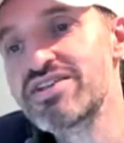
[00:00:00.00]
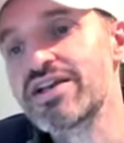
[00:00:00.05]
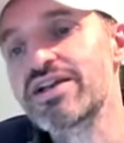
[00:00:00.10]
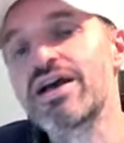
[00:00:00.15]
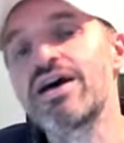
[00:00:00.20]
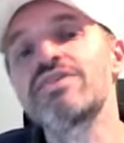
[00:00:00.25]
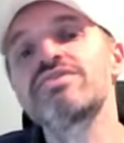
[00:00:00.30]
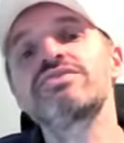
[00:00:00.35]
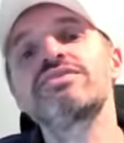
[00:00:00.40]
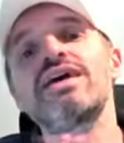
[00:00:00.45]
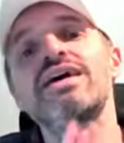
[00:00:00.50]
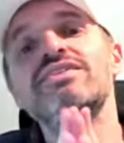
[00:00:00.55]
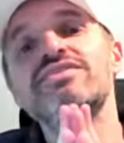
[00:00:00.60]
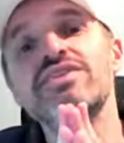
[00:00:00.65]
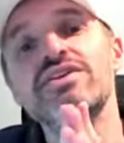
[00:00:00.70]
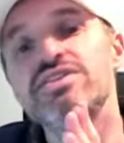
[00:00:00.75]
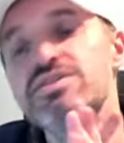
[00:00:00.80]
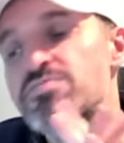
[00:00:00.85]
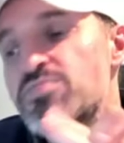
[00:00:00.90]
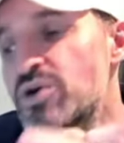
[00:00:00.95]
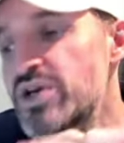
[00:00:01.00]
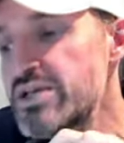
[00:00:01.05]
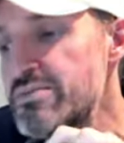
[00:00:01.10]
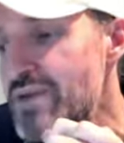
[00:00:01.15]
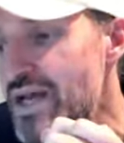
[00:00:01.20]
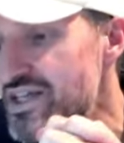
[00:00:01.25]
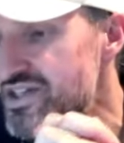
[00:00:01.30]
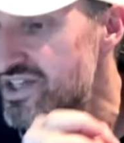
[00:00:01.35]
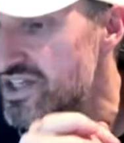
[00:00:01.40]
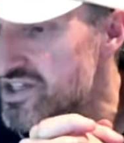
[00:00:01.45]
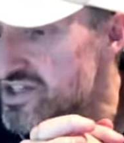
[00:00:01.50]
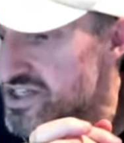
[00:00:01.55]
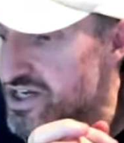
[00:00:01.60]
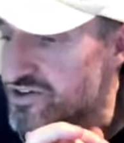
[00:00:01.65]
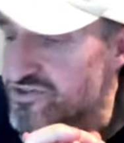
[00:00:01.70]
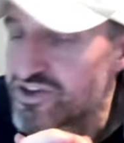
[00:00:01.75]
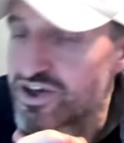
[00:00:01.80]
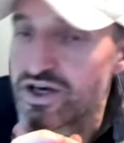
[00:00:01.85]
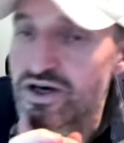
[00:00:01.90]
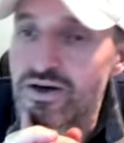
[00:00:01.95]
it, guys. That's it. It's pretty basic
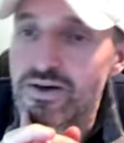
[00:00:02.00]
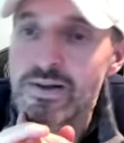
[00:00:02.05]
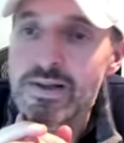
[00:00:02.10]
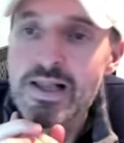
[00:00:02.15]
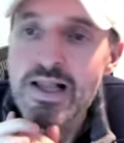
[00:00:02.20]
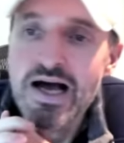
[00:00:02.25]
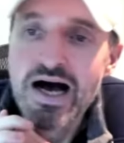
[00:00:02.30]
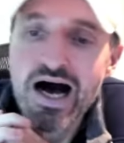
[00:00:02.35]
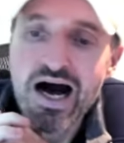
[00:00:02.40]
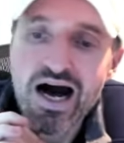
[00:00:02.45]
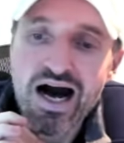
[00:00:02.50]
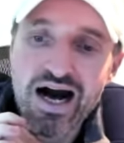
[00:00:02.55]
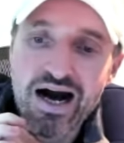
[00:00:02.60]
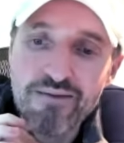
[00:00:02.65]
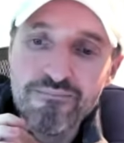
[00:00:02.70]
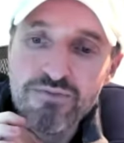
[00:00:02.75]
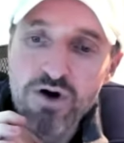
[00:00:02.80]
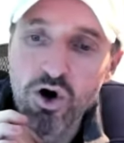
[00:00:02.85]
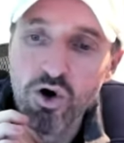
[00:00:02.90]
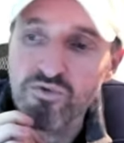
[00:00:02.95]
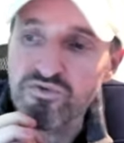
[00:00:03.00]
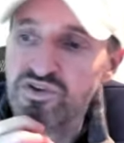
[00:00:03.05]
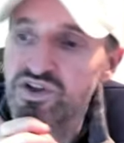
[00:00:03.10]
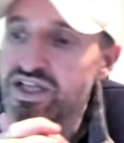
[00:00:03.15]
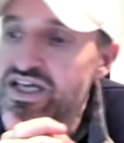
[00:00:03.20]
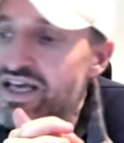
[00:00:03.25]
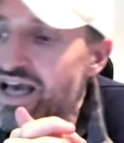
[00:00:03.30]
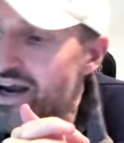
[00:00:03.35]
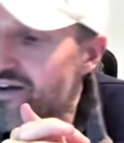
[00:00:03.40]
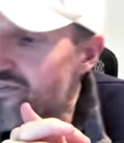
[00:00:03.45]
stuff here. Um, hopefully